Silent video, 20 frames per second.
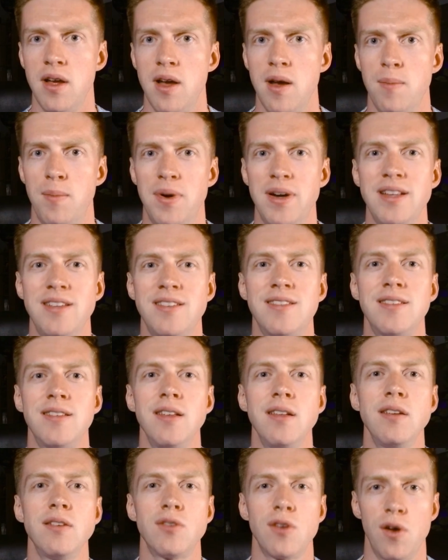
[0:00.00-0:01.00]
but it's still
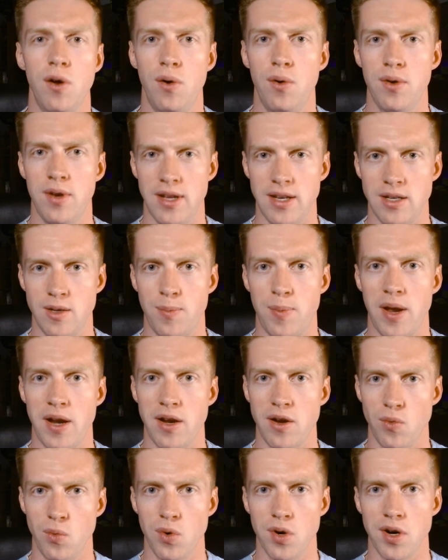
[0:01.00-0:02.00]
its own
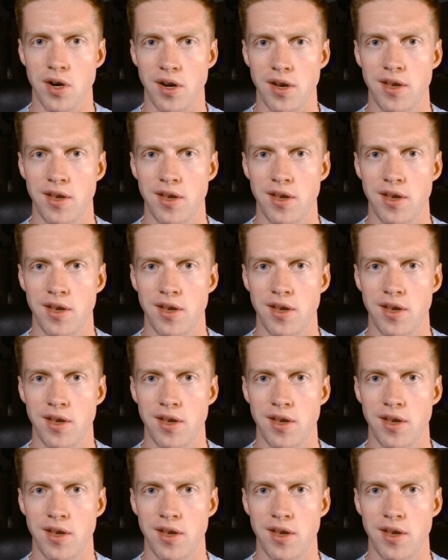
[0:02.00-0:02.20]
independent work.